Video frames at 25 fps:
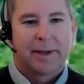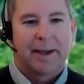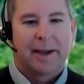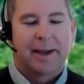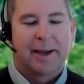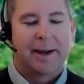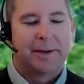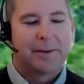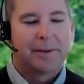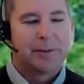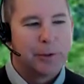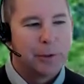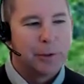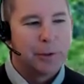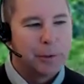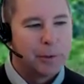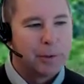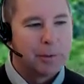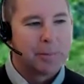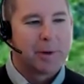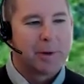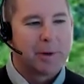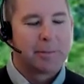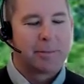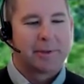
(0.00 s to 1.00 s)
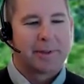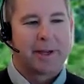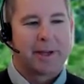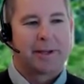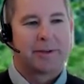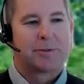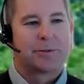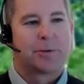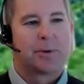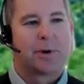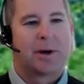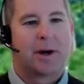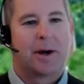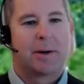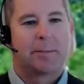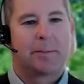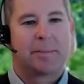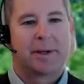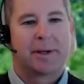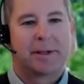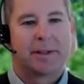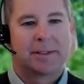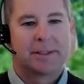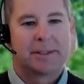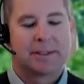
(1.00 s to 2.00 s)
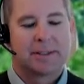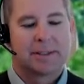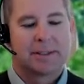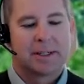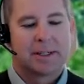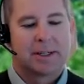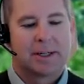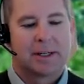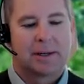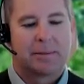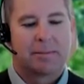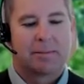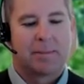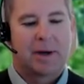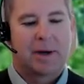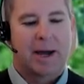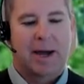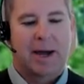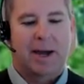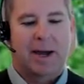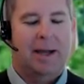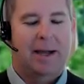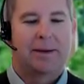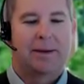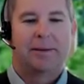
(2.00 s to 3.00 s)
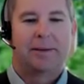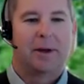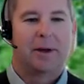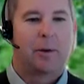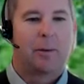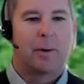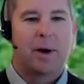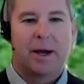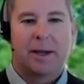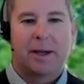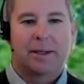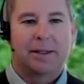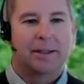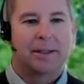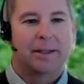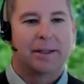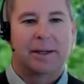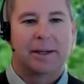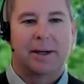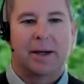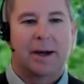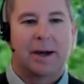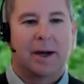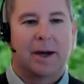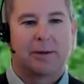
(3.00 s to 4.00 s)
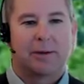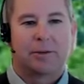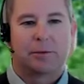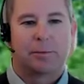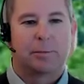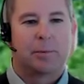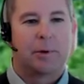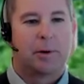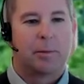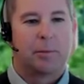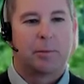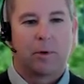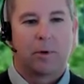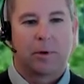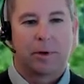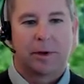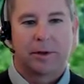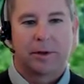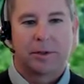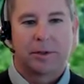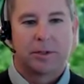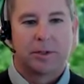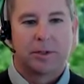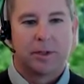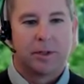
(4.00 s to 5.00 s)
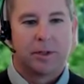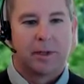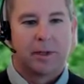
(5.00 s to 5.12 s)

And I do remember that drop because I had no idea how to spell mortgage.